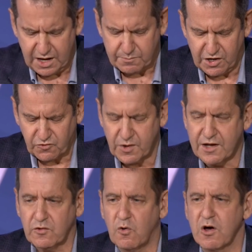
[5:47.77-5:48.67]

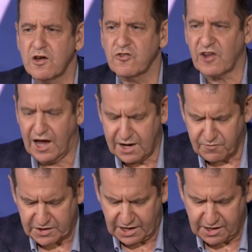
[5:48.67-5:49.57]
between lawyers
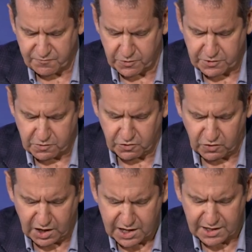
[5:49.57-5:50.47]
advocating for their
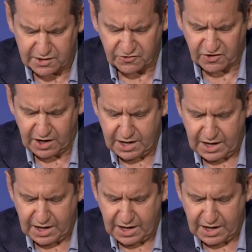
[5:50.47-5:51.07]
clients